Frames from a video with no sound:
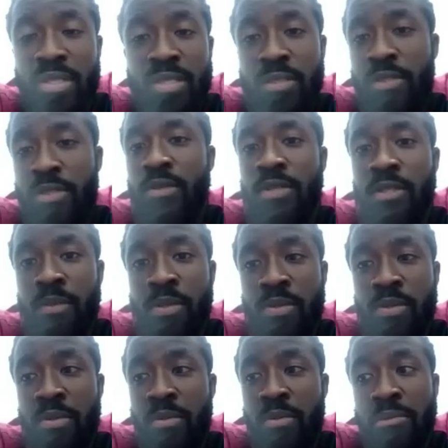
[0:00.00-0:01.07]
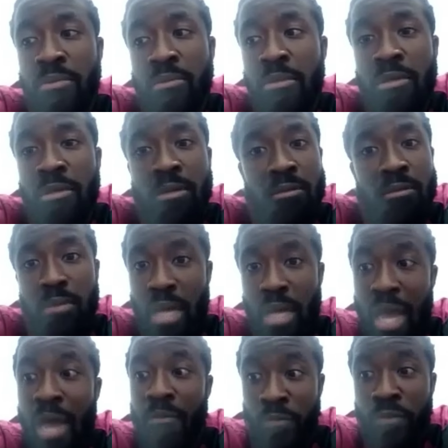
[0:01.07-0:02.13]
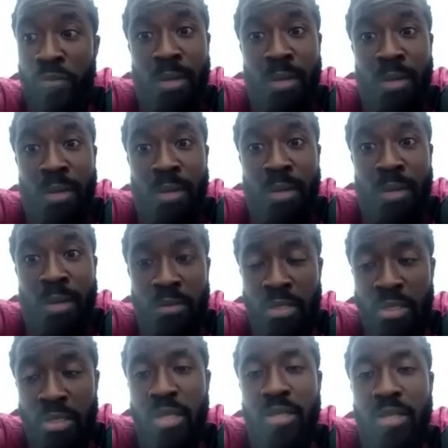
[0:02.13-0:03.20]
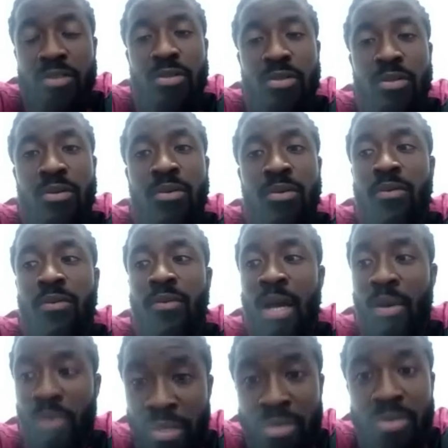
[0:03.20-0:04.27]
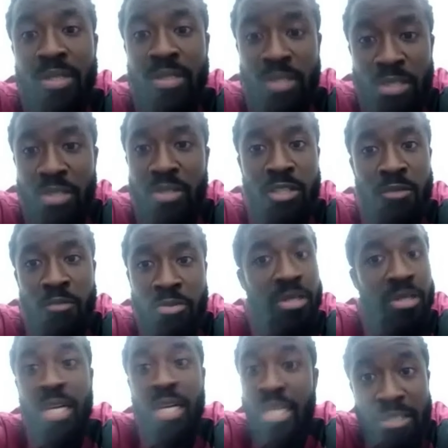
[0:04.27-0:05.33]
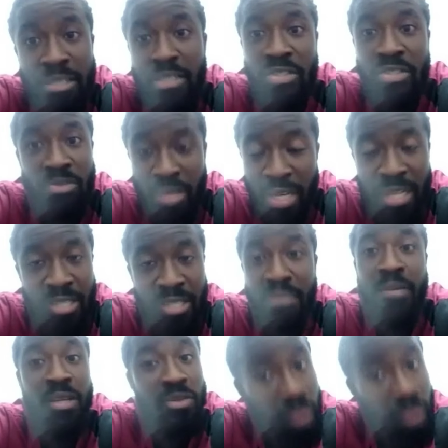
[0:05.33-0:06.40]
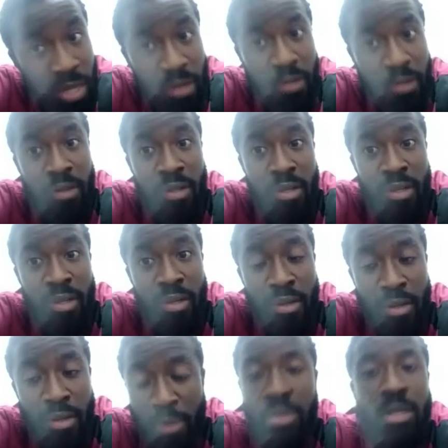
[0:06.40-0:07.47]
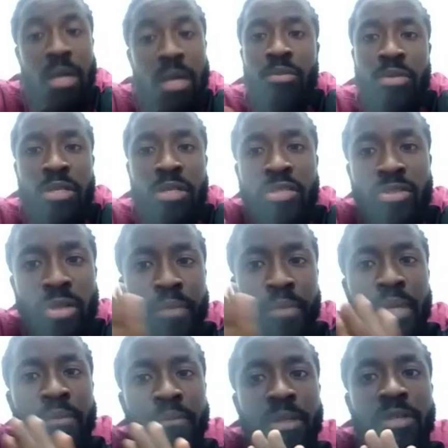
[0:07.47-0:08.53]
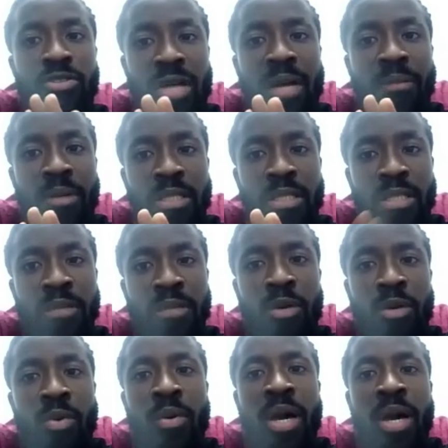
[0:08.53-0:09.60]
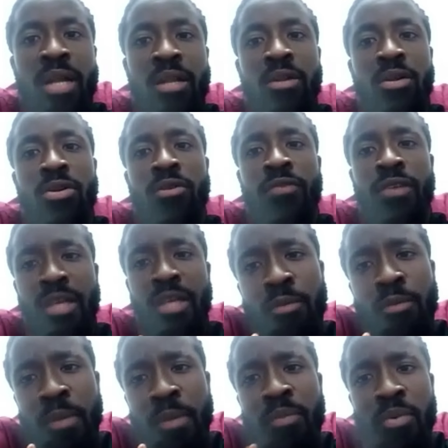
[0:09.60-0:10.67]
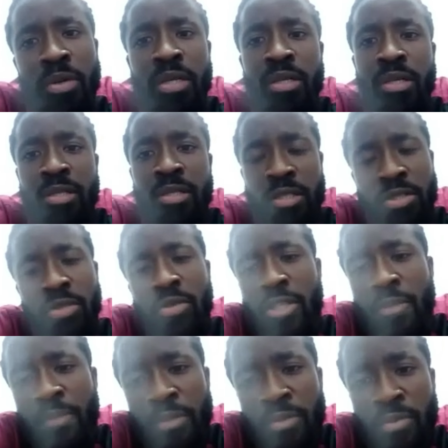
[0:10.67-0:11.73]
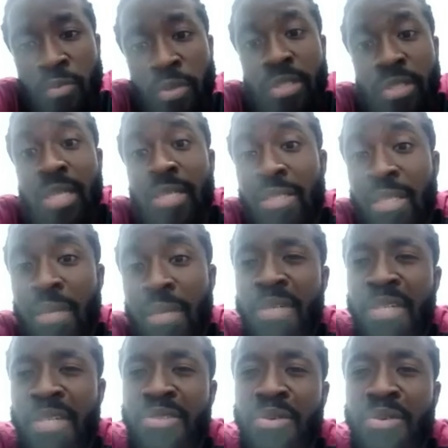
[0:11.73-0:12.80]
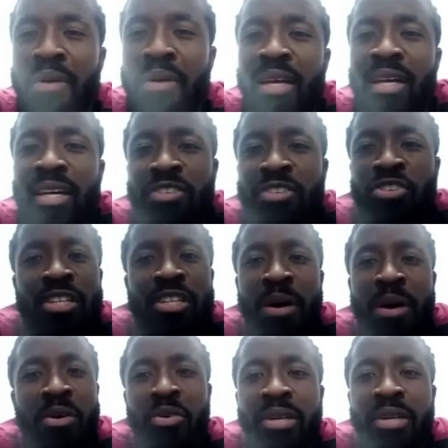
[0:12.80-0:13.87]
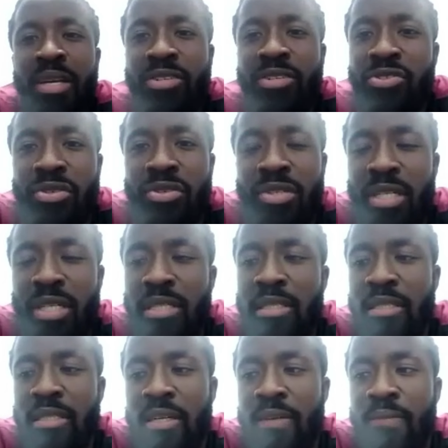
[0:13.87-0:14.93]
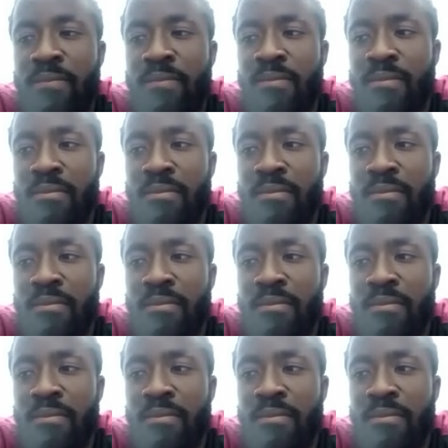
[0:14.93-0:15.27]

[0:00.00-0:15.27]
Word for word: teaching hospital, I'm from Akwa Ibom State, so I went to a teaching hospital and I didn't still get it. Meanwhile, I'm not. I'm, this is not mm-hmm. me being tribalistic. Meanwhile, we had a lot of evil people in the teaching hospital which accepted. So mm-hmm. it's just about connection and um,